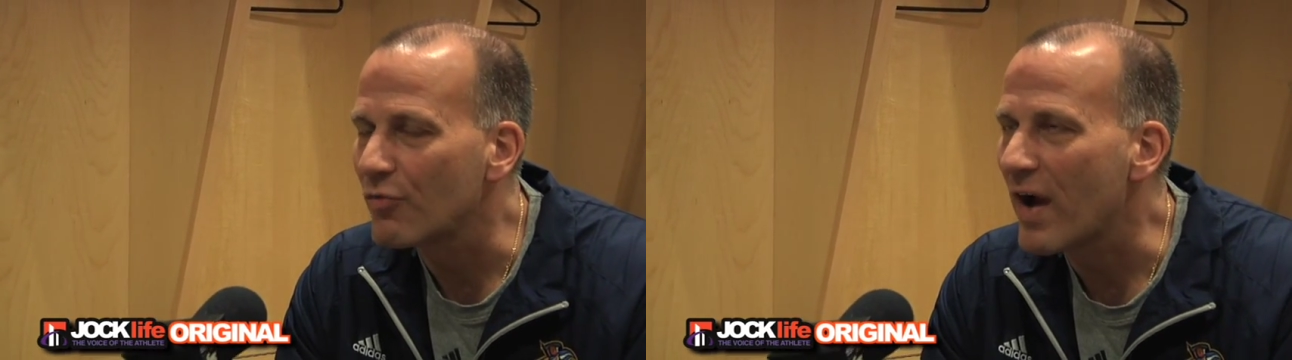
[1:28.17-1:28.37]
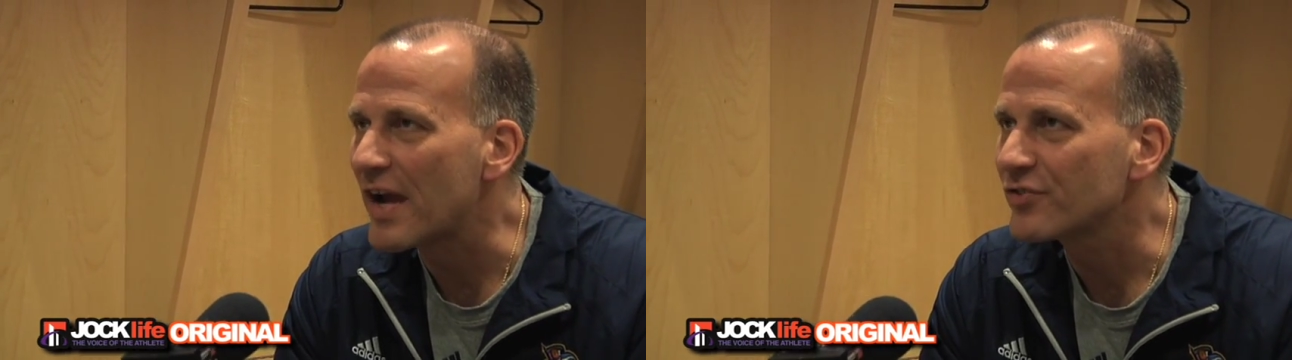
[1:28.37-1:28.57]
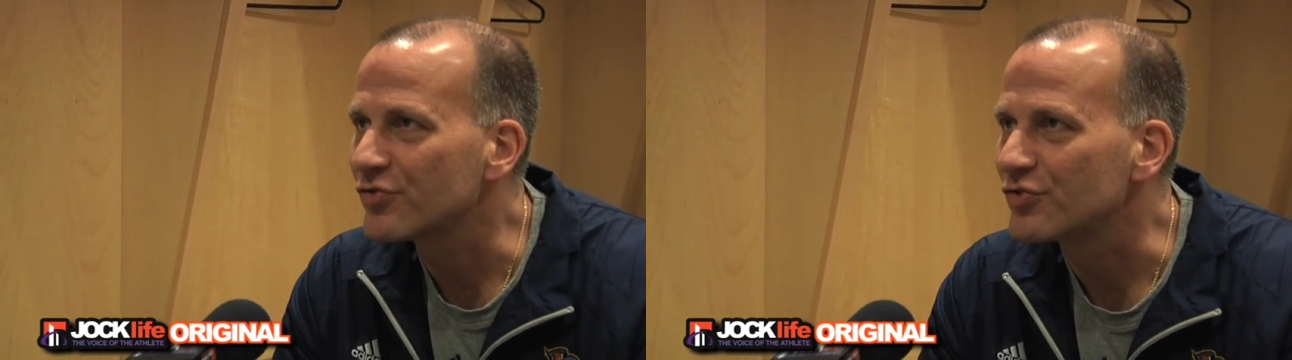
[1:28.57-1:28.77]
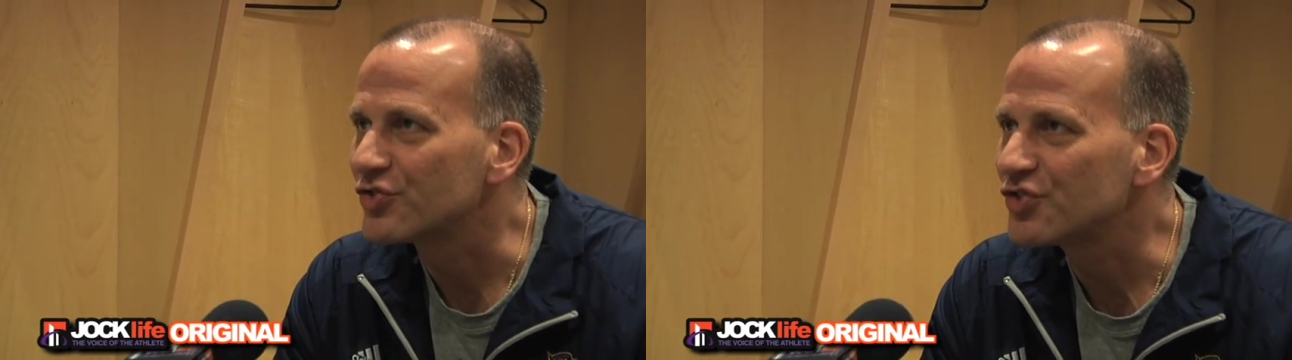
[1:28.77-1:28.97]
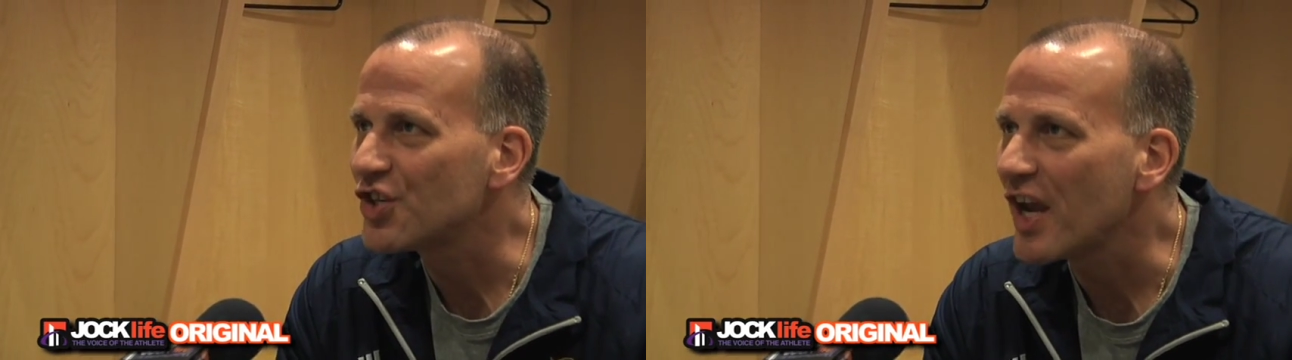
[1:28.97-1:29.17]

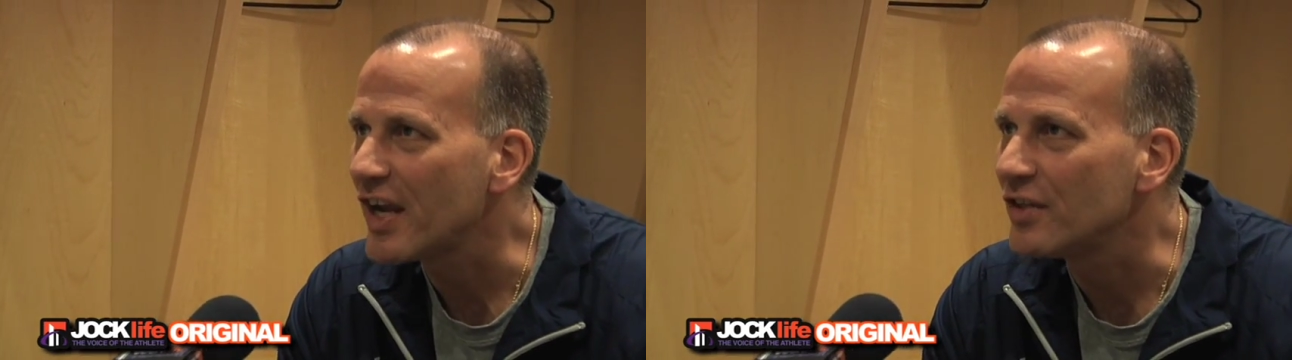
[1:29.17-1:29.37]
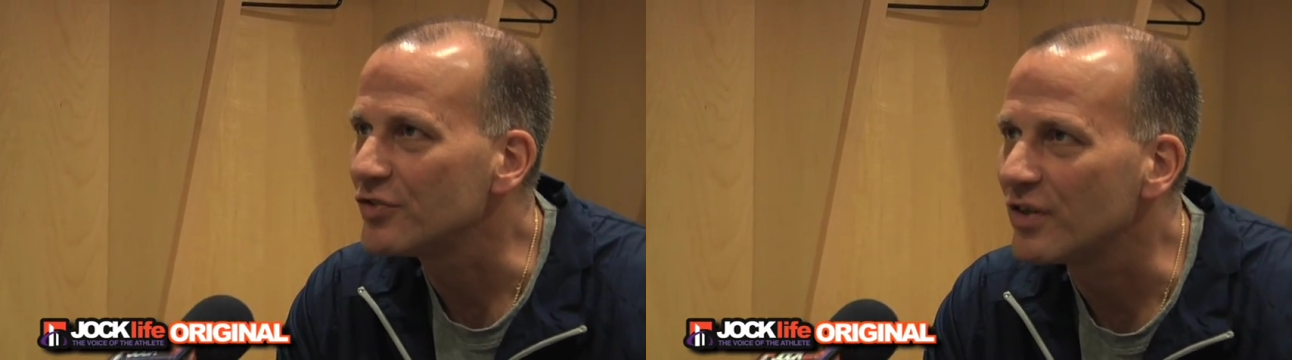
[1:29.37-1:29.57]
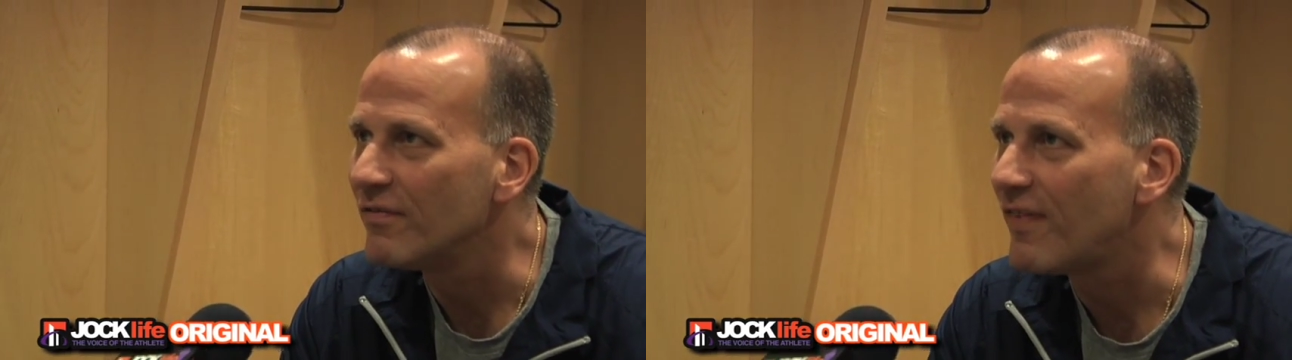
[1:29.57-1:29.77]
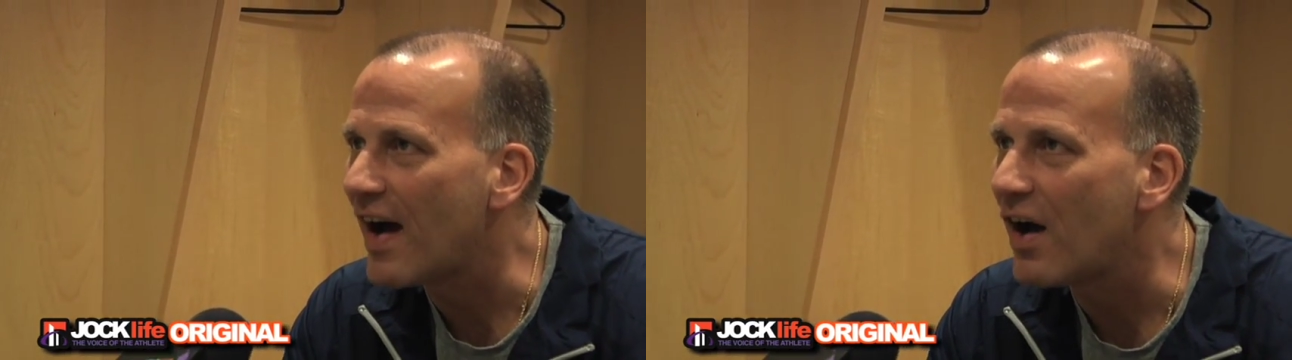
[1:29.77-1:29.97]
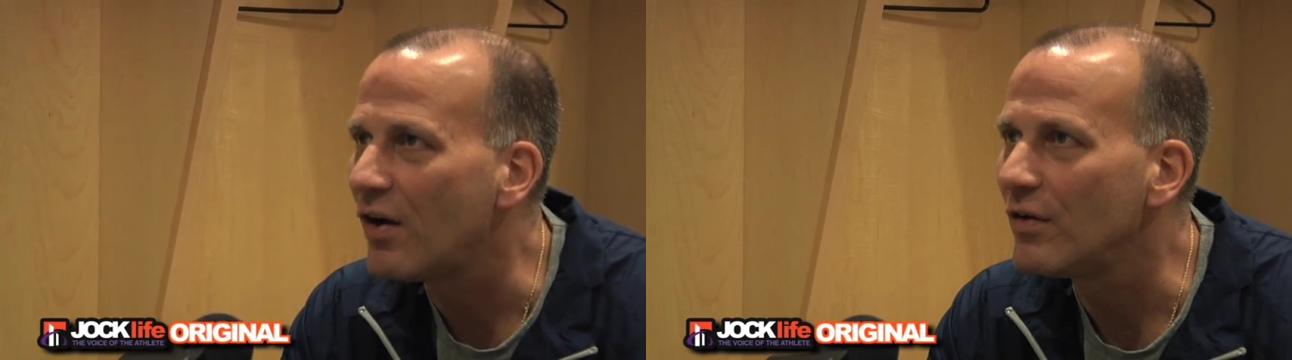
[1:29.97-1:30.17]
rosters change and
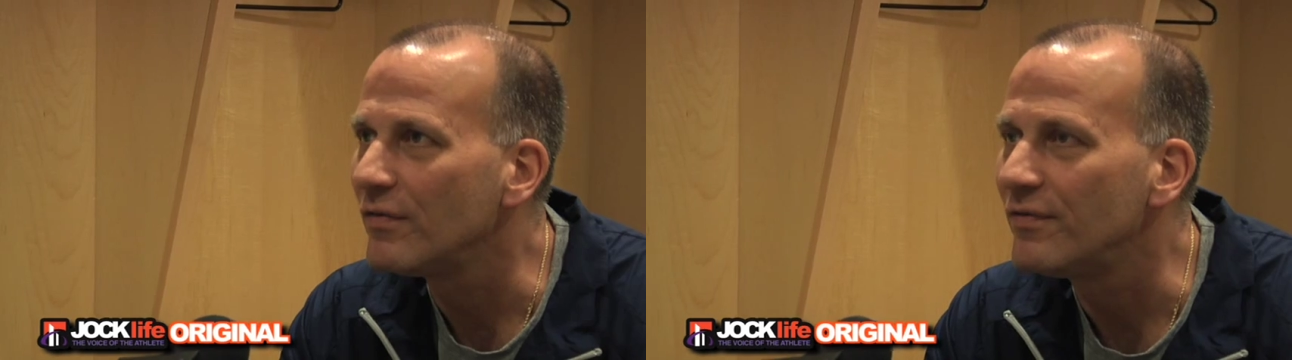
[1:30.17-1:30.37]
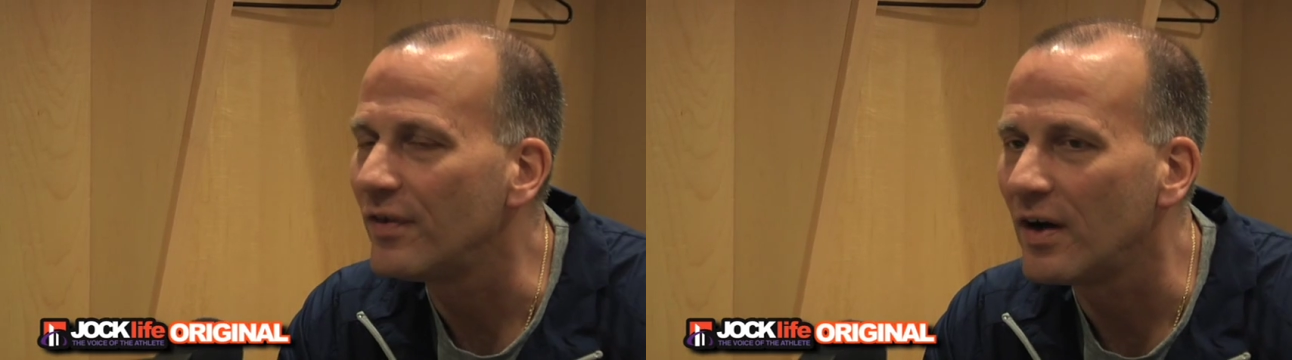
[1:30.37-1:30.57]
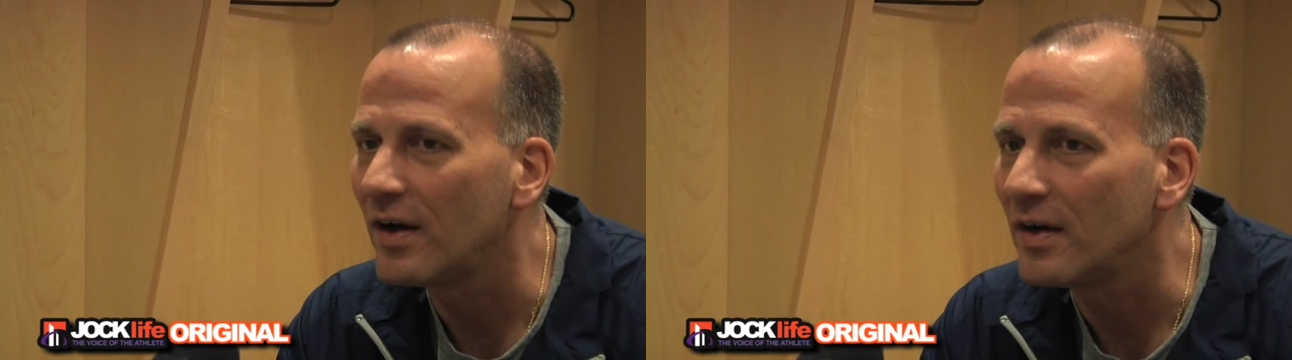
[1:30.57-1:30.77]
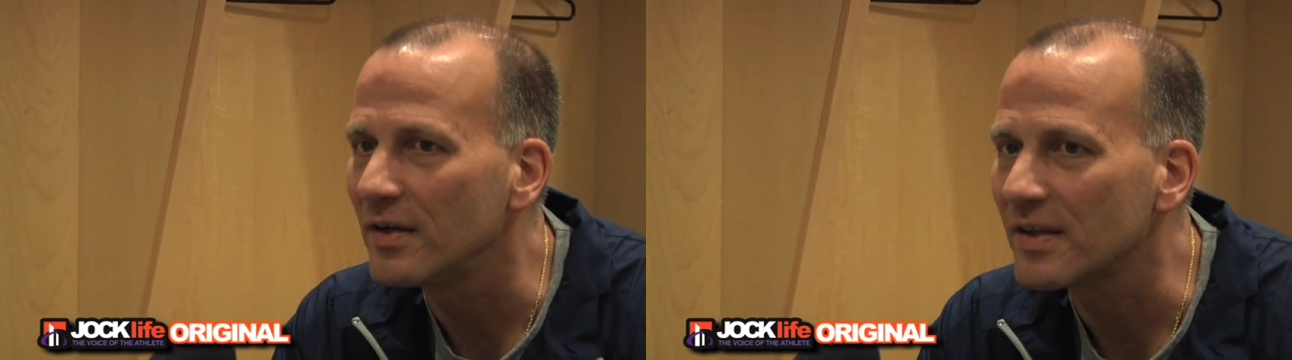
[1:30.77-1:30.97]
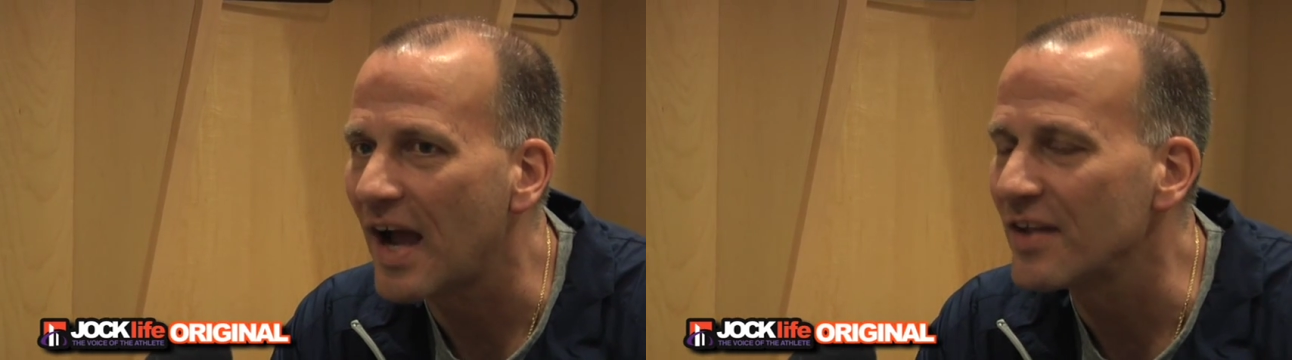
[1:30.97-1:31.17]
evolve
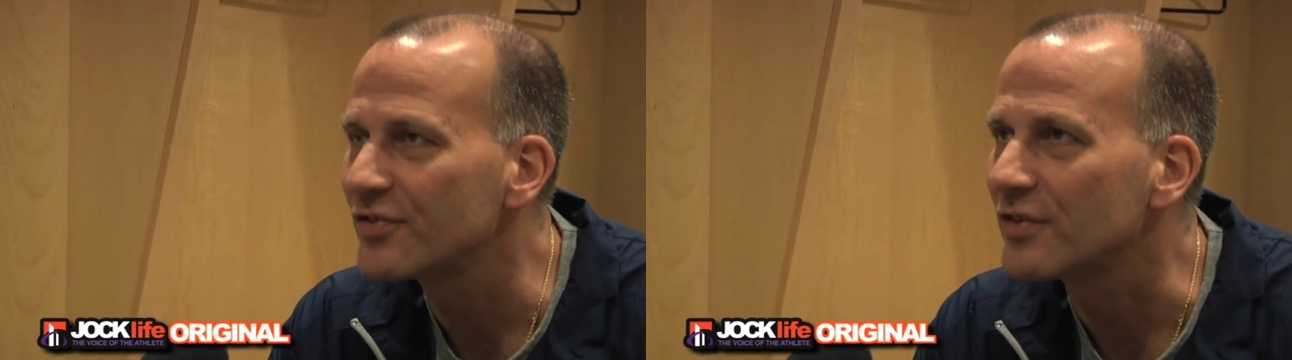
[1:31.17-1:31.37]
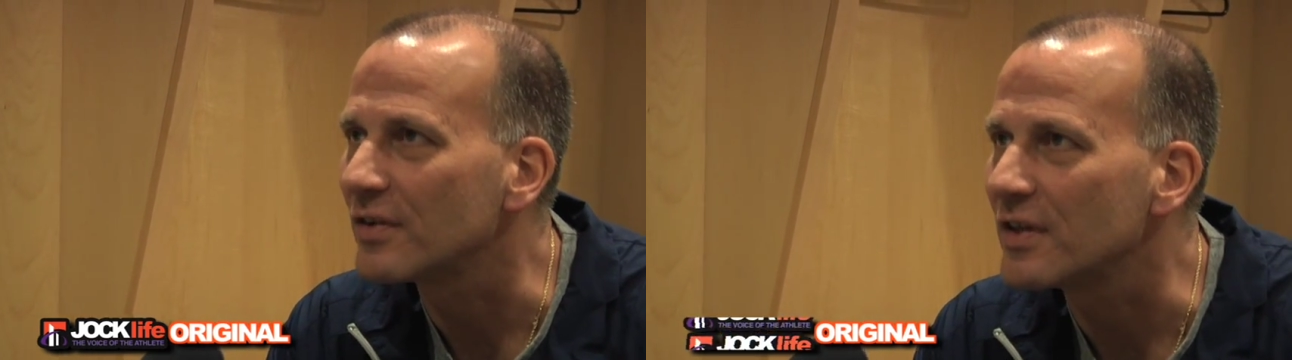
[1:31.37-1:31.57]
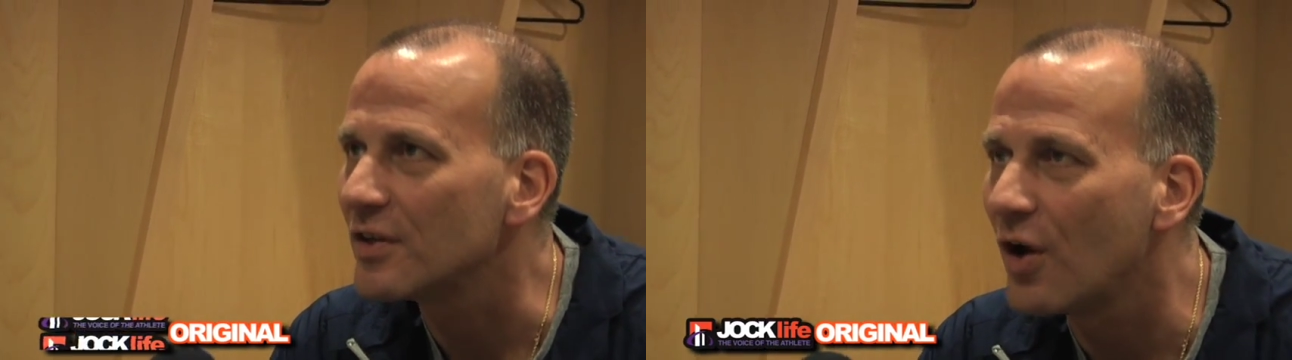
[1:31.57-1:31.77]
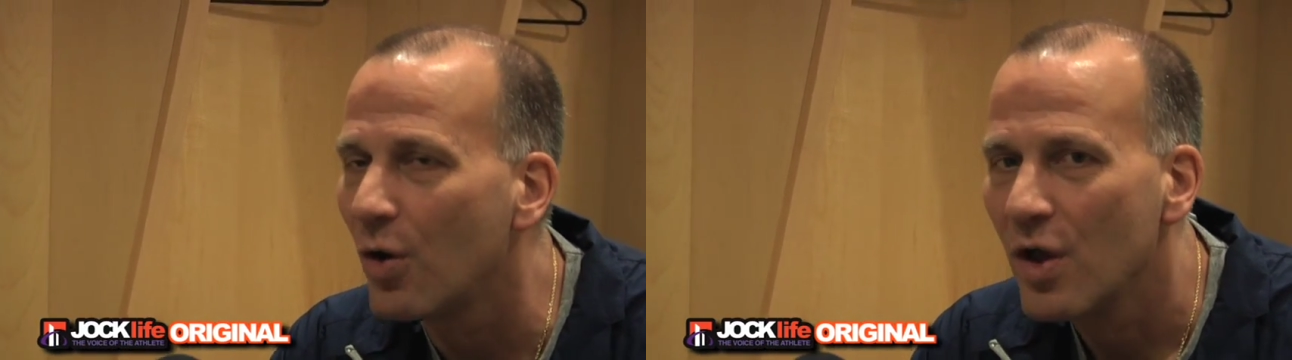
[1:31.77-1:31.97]
constantly.